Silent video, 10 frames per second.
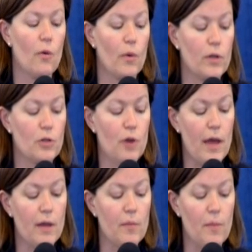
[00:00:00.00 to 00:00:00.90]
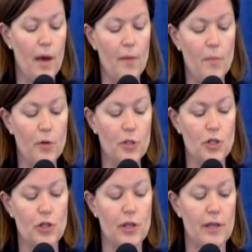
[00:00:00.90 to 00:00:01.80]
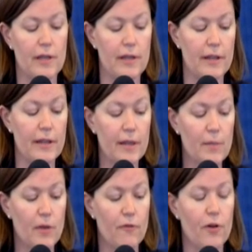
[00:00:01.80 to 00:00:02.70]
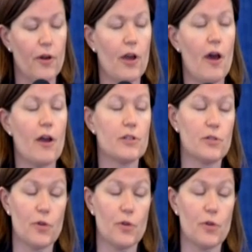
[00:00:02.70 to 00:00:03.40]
When you try to push the limit for cars,